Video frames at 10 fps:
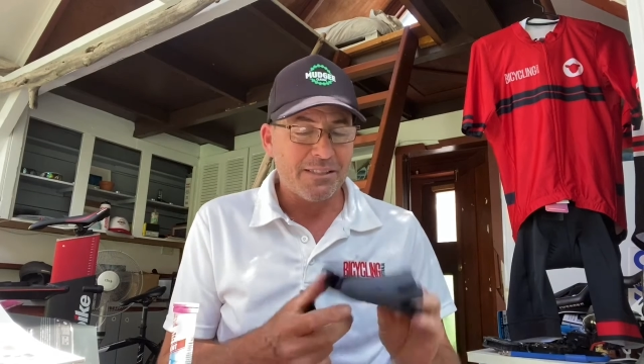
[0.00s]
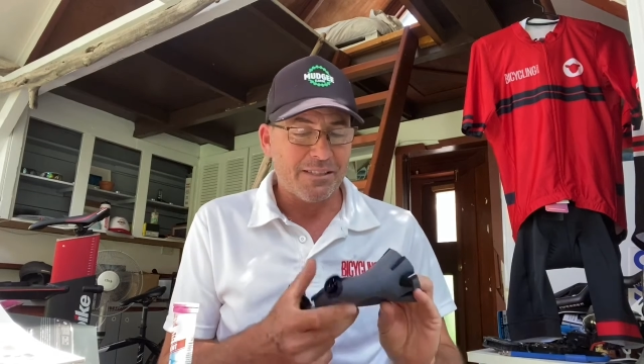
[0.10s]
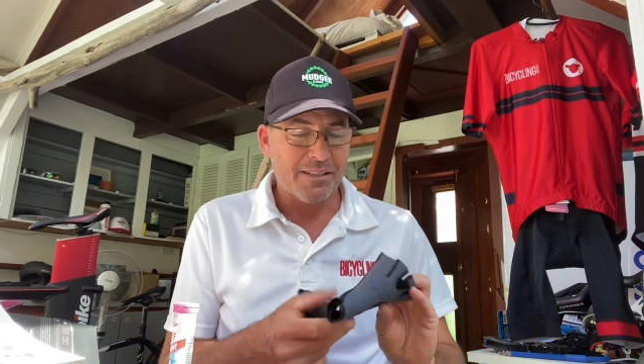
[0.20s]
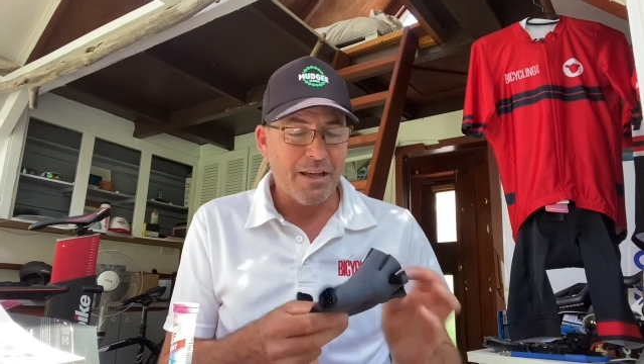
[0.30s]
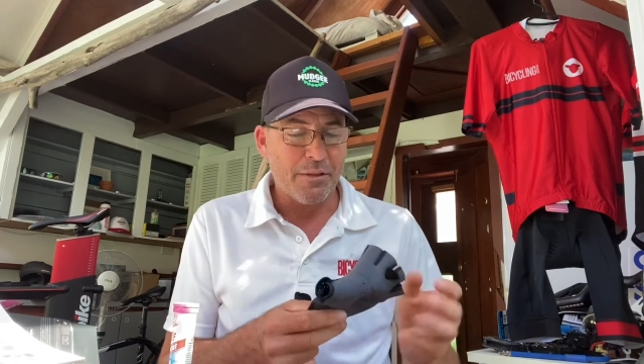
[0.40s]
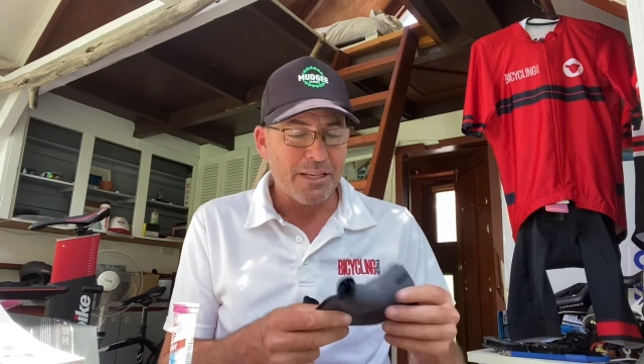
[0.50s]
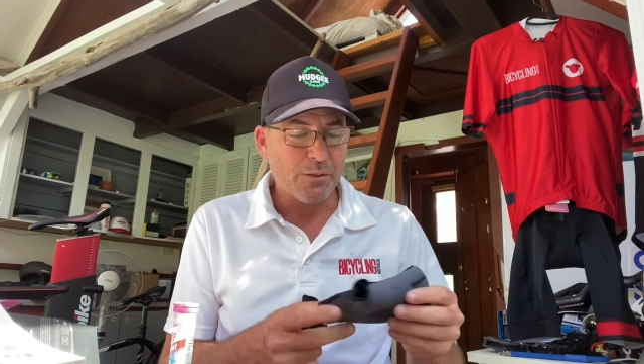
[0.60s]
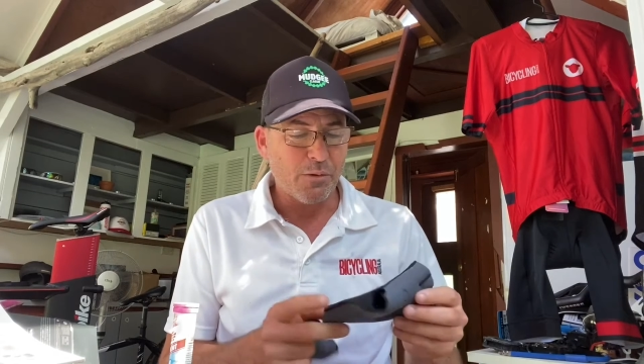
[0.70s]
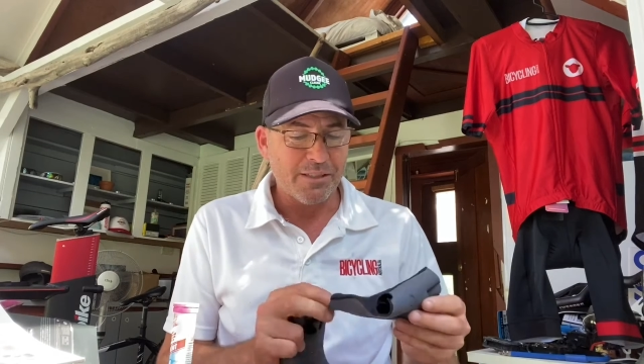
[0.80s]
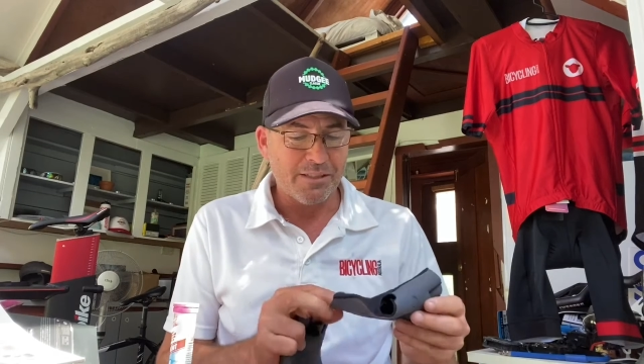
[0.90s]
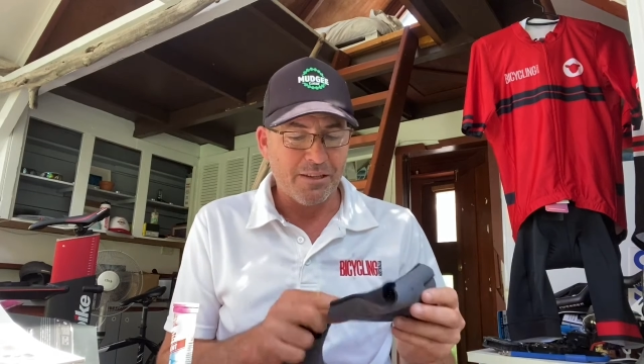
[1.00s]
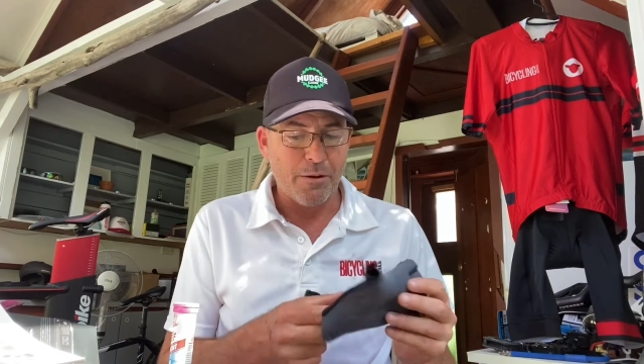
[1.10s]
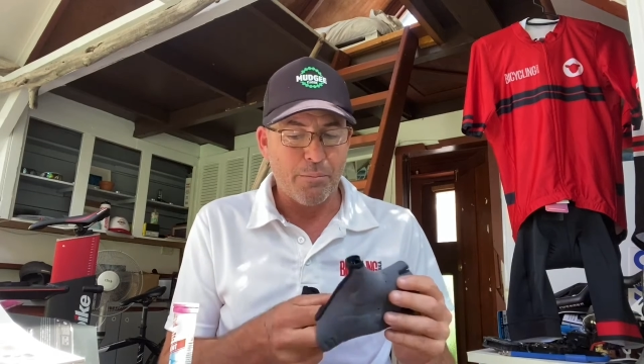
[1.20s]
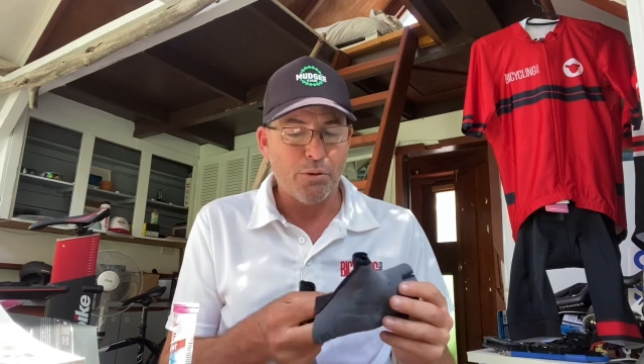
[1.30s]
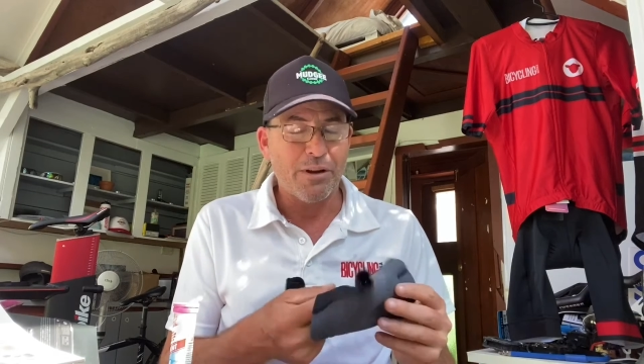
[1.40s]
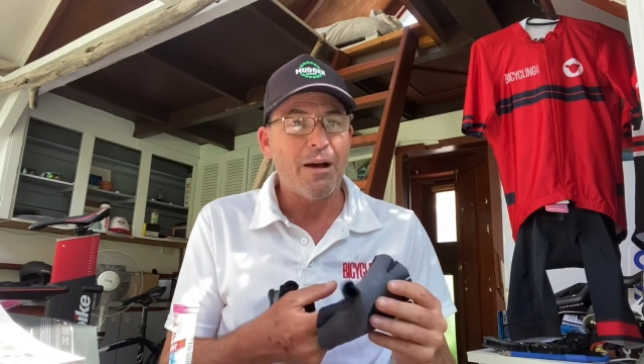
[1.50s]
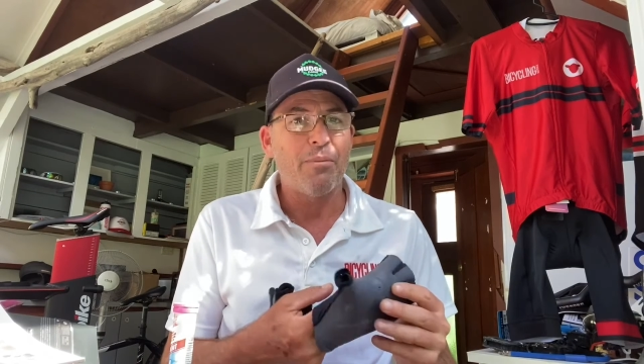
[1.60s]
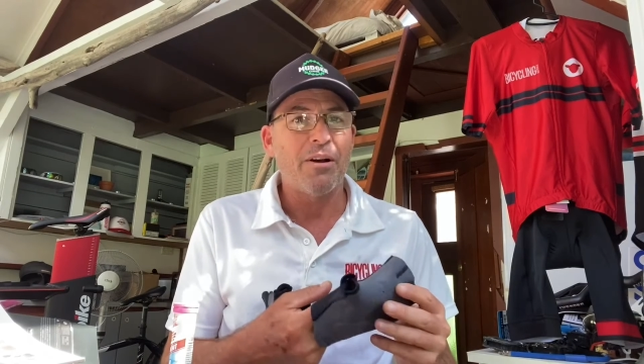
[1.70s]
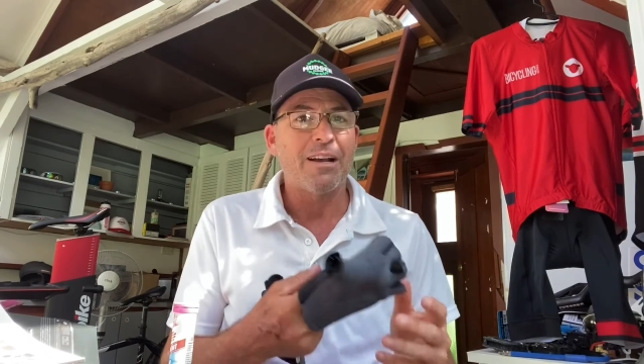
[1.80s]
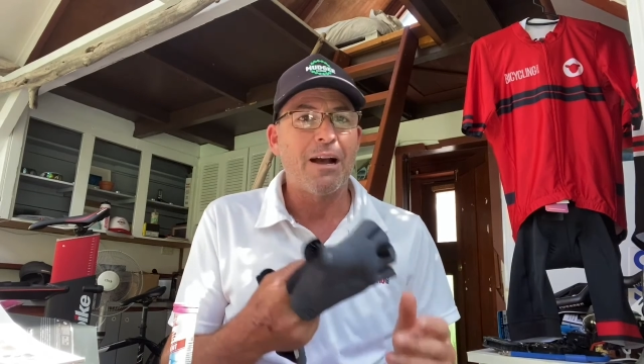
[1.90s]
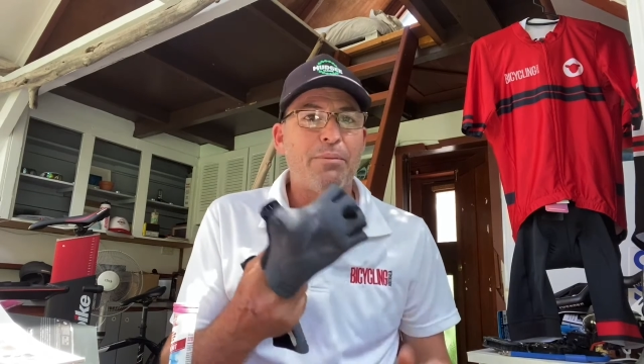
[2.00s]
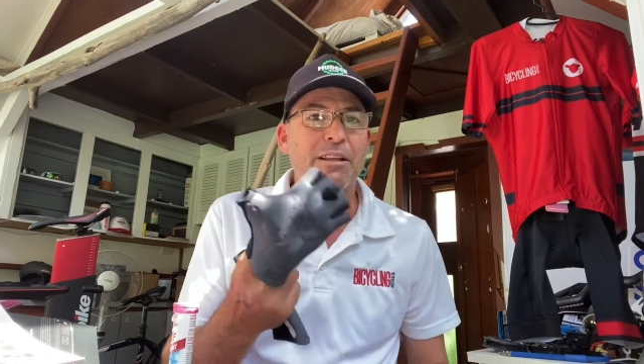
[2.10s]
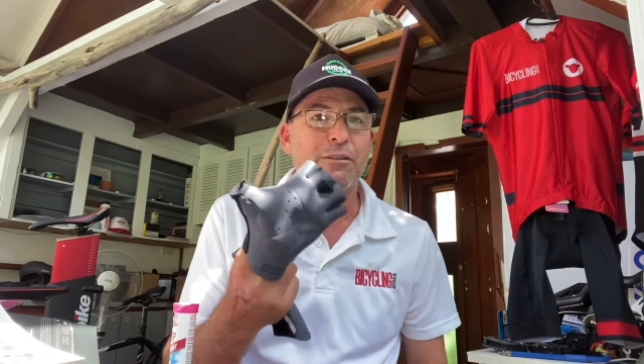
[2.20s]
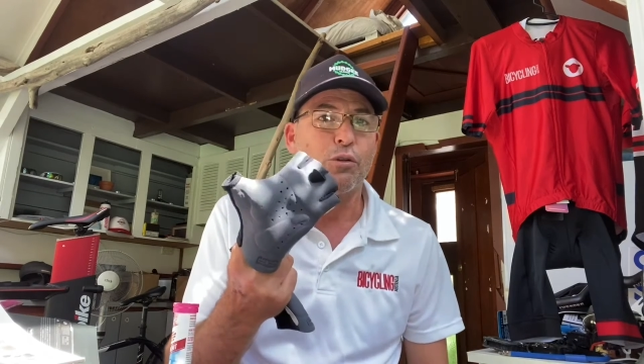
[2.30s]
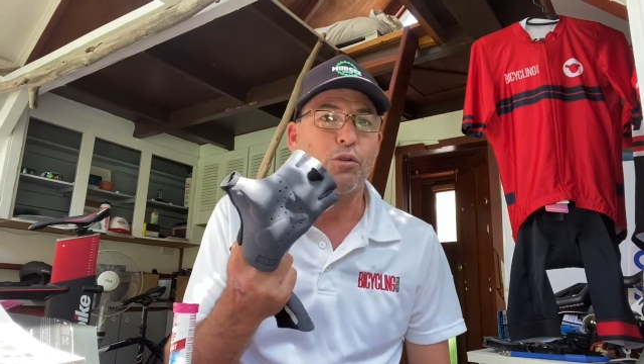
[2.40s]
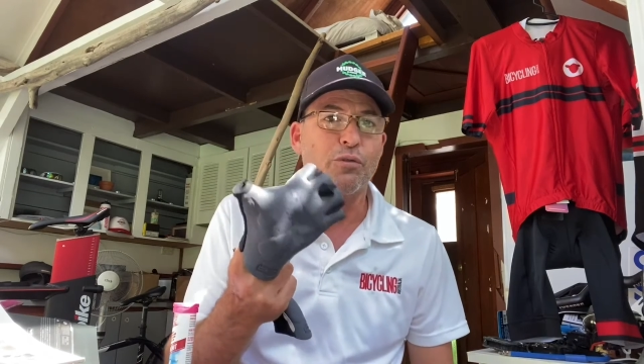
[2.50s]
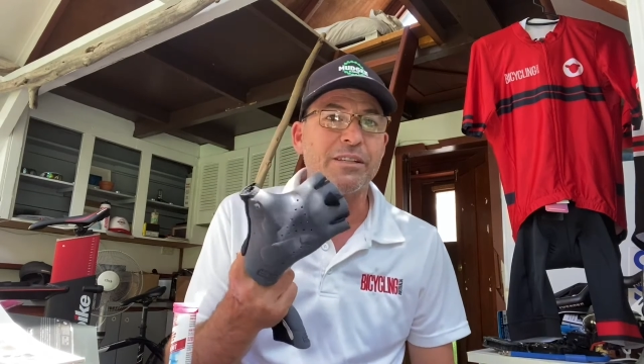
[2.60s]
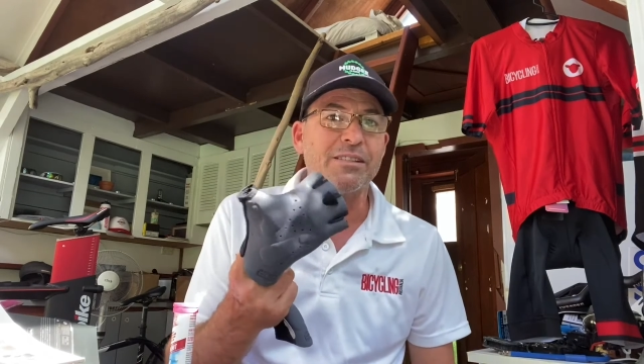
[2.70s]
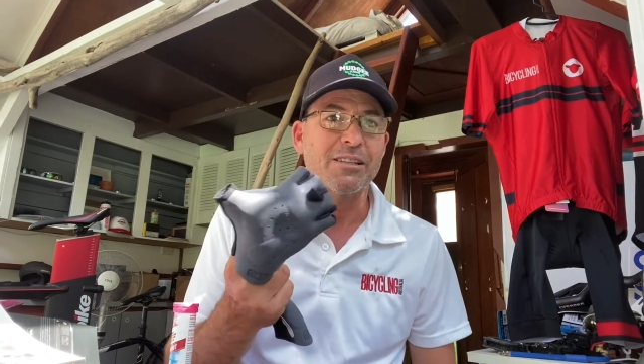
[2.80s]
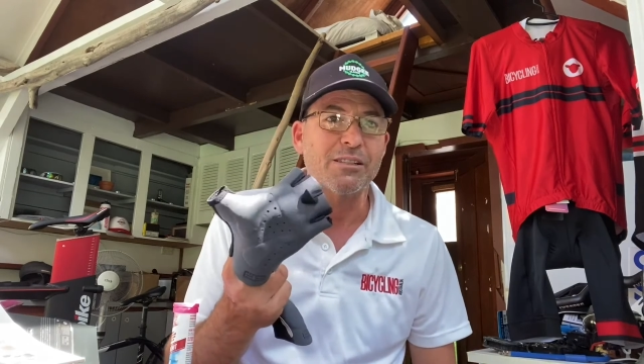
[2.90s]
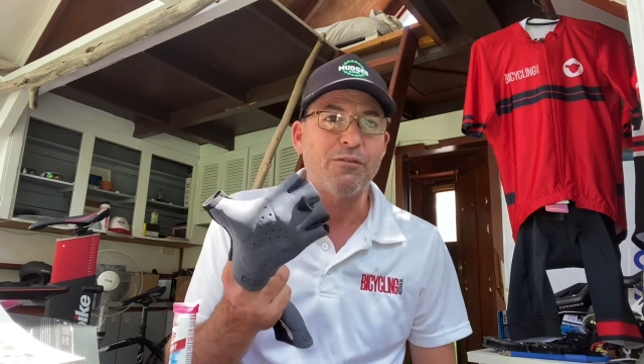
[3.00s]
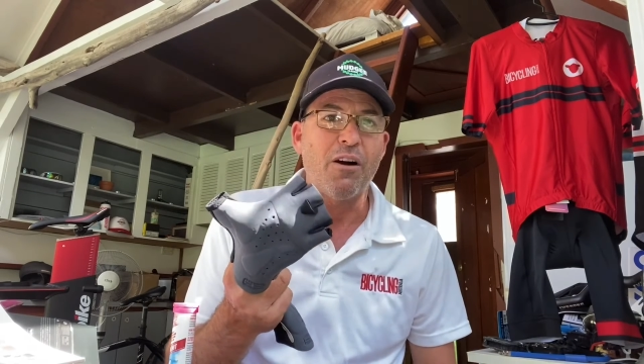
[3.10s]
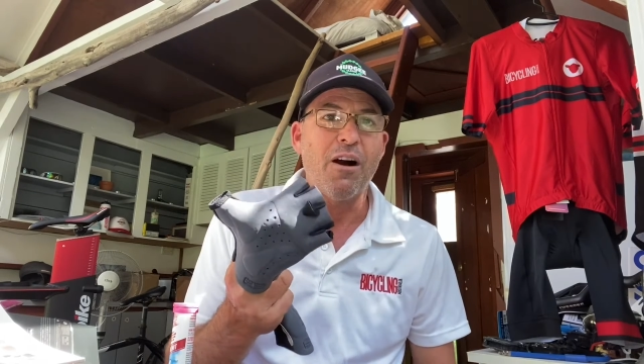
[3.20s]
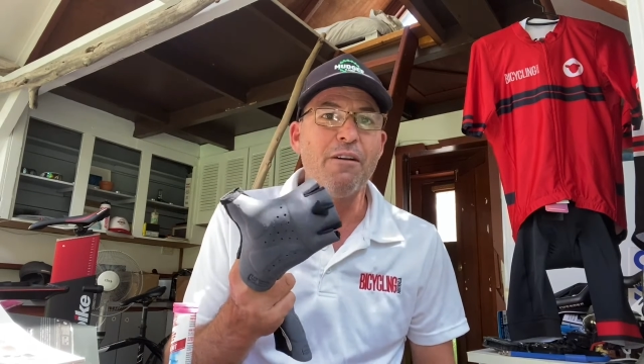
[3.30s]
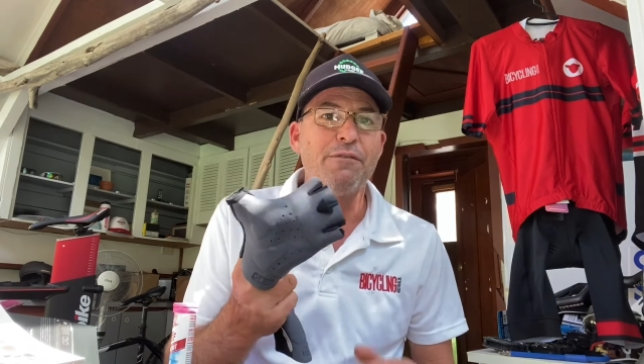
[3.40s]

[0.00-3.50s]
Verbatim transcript: Now these ones are put out by a company called 365,